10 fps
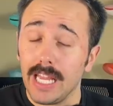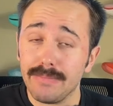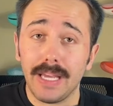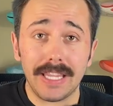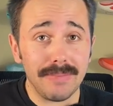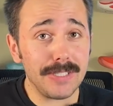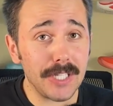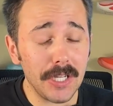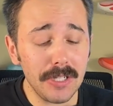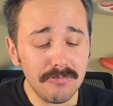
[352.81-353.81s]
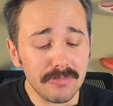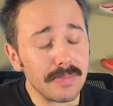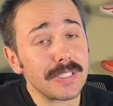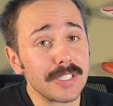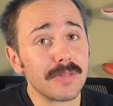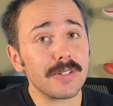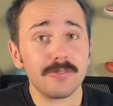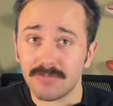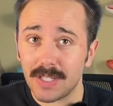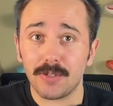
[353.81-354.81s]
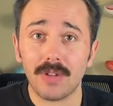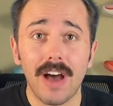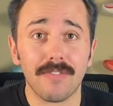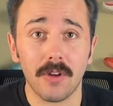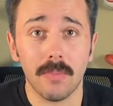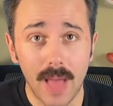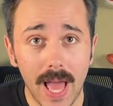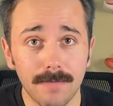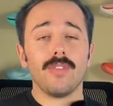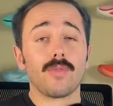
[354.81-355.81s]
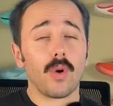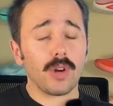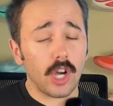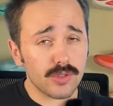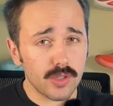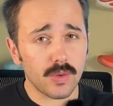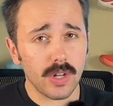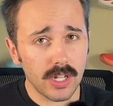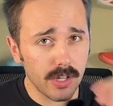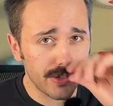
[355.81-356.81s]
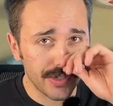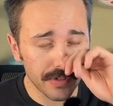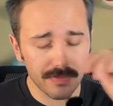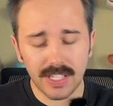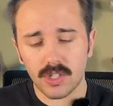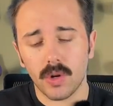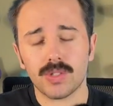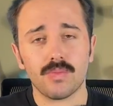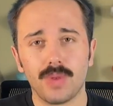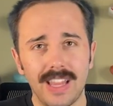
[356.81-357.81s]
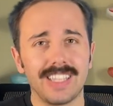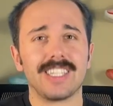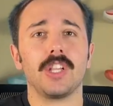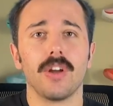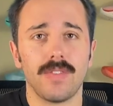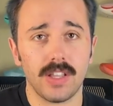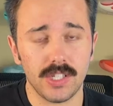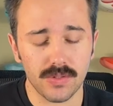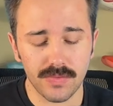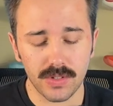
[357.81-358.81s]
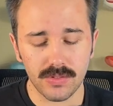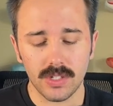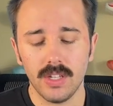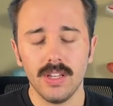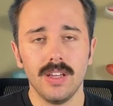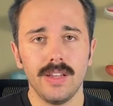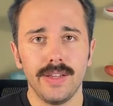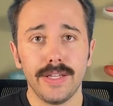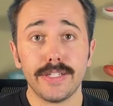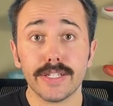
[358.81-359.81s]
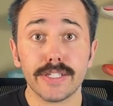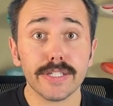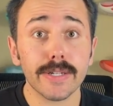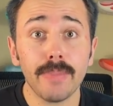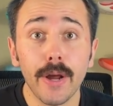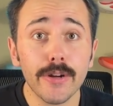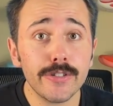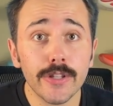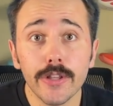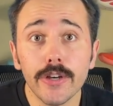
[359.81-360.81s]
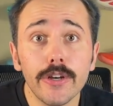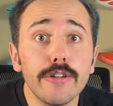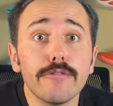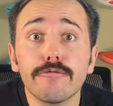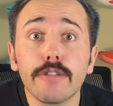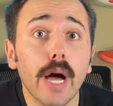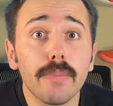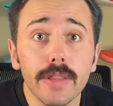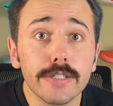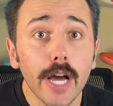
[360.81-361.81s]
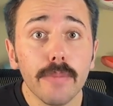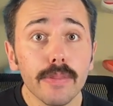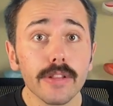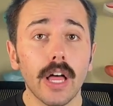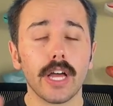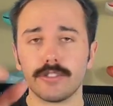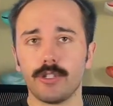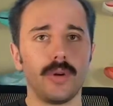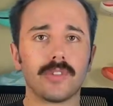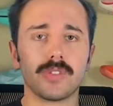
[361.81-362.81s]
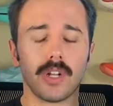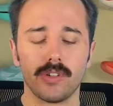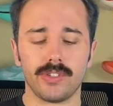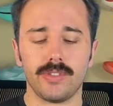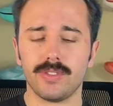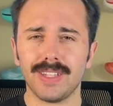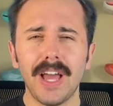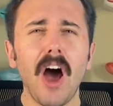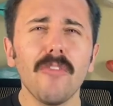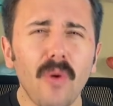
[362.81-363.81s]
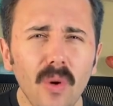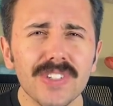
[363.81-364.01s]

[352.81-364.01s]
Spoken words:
man, let me tell you, the materials, they do not feel bad. For a $120 shoe, that's always what I like to clarify in these reviews. Does this compare to the top of the line $200 shoes? Of course